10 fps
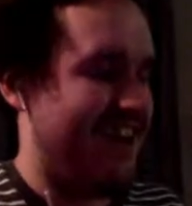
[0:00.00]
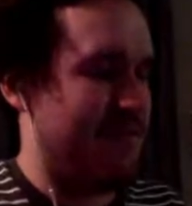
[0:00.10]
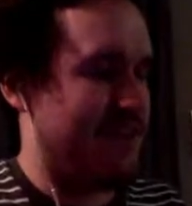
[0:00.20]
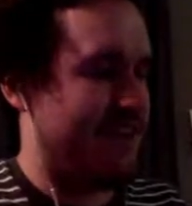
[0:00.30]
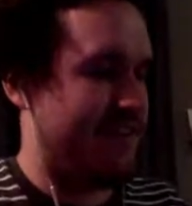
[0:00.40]
I
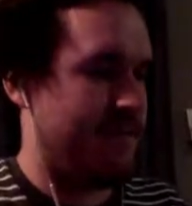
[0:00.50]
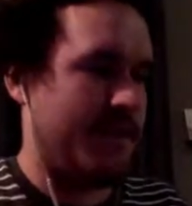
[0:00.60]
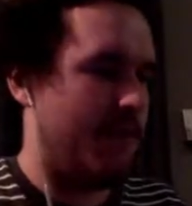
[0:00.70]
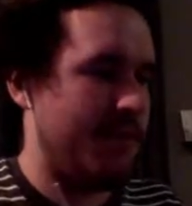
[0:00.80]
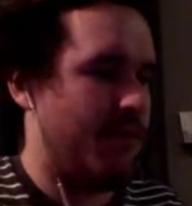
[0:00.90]
mean,
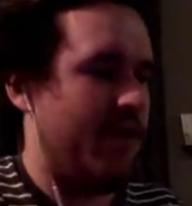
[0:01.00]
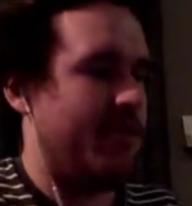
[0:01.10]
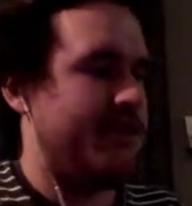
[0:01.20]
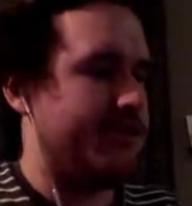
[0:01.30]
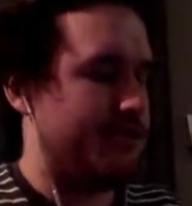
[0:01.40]
what I
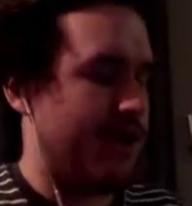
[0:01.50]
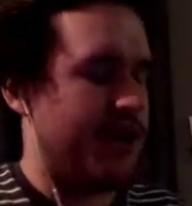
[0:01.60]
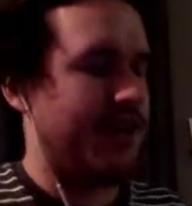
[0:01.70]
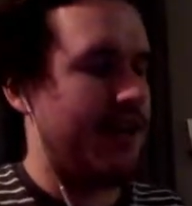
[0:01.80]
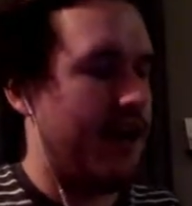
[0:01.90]
would do, I
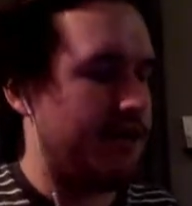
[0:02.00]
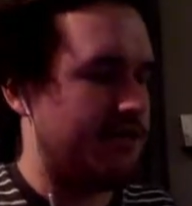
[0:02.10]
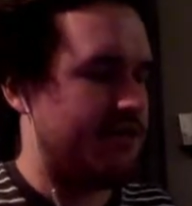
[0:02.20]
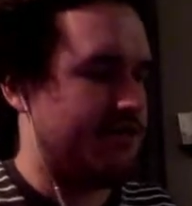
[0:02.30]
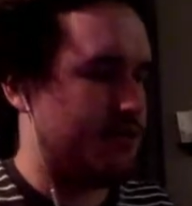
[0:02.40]
think, in
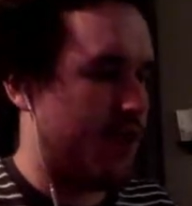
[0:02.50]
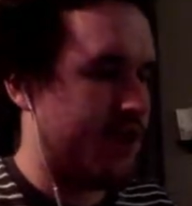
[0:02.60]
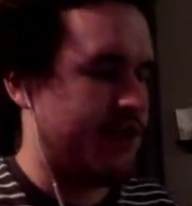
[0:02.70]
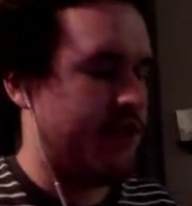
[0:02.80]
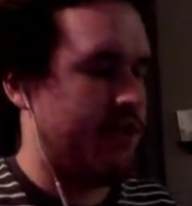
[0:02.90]
either
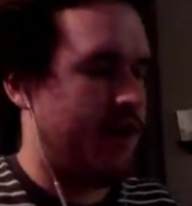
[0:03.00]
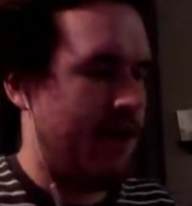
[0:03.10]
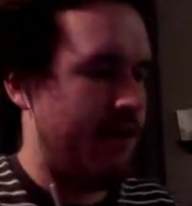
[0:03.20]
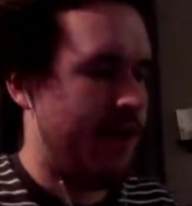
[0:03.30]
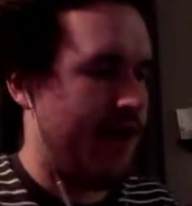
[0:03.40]
situation,
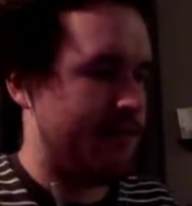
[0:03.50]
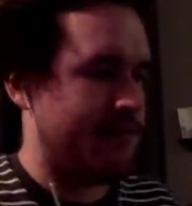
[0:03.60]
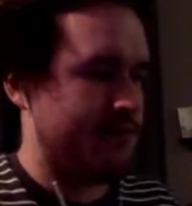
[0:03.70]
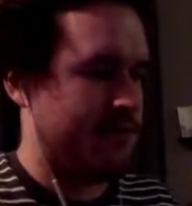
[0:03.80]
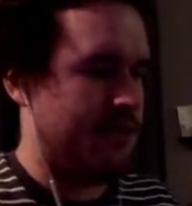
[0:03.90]
I would
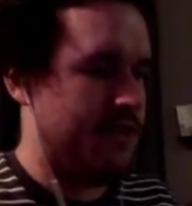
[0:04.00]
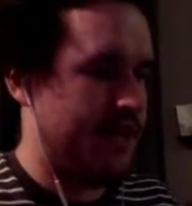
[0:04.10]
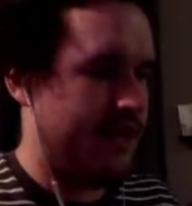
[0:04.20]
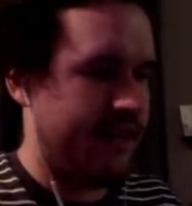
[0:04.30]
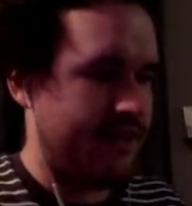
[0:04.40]
absolutely
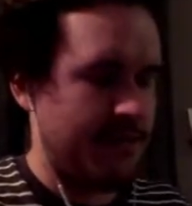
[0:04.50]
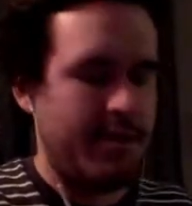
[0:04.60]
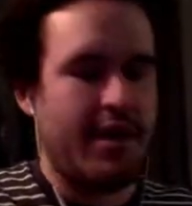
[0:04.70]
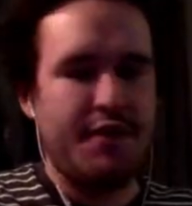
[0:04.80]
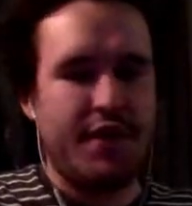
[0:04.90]
need like
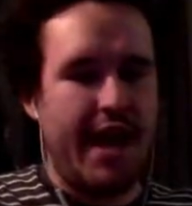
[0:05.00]
some kind of